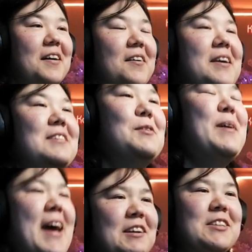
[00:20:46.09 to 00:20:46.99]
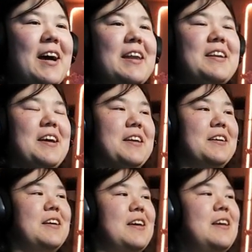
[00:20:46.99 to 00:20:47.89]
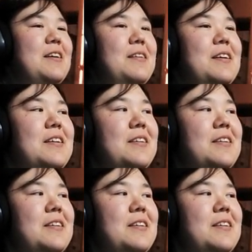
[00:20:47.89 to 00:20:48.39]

All right, so we actually got it.